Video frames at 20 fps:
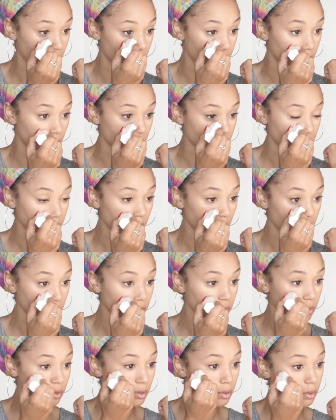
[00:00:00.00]
brush
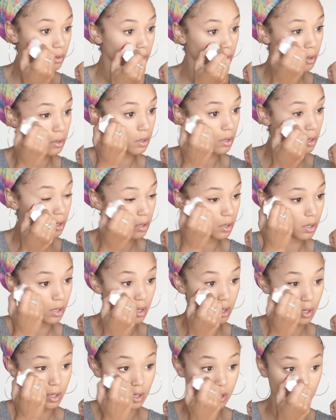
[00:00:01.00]
that through,
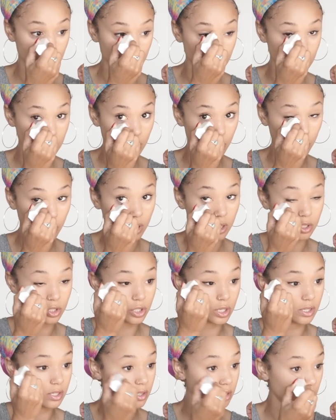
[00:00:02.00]
because I
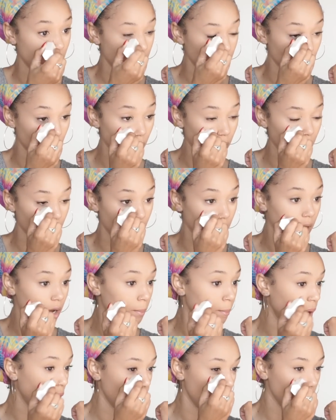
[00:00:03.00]
don't
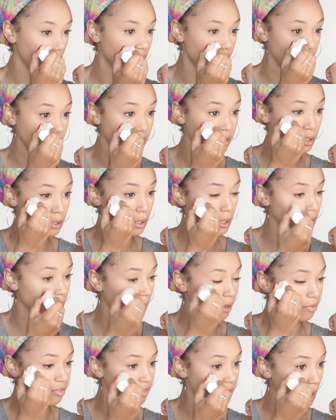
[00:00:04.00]
want my whole face to look
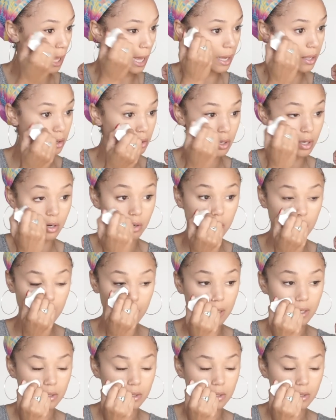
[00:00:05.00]
like flat, you know?